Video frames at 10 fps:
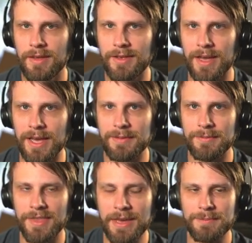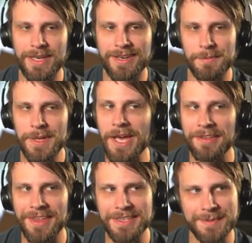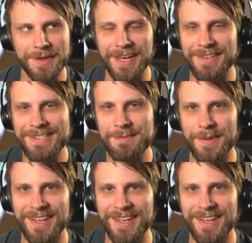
I, that might not be how that's pronounced, but...